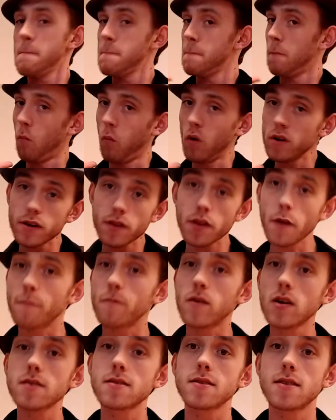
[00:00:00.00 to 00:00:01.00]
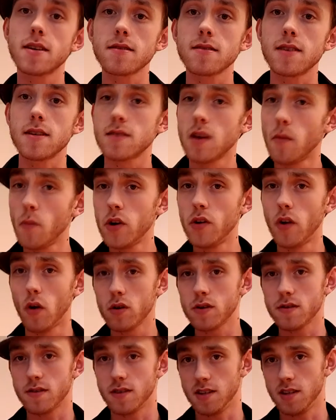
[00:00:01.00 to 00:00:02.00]
One of the first things that someone
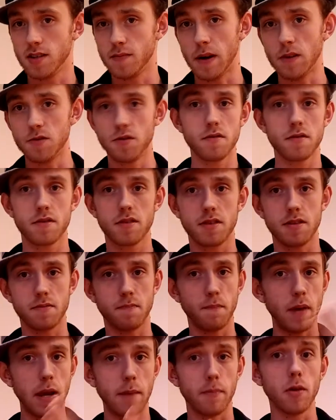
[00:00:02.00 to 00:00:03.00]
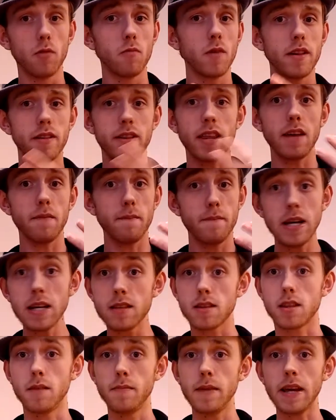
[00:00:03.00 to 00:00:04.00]
notices about people when they
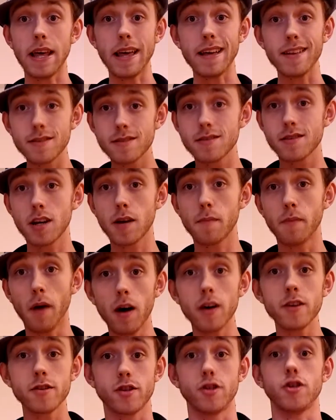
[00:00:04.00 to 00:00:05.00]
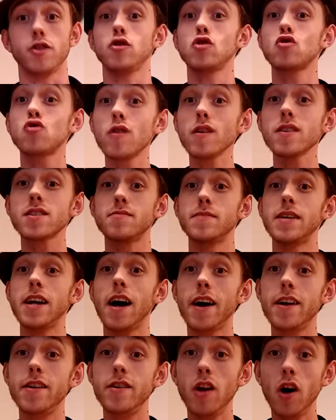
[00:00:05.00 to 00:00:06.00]
meet them is their posture. Trust me,
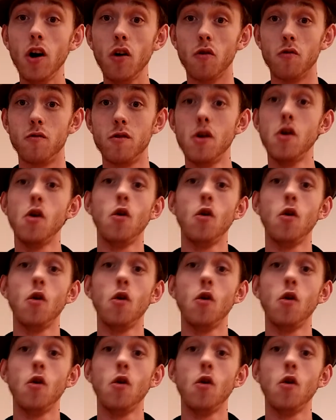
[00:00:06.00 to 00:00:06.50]
I know.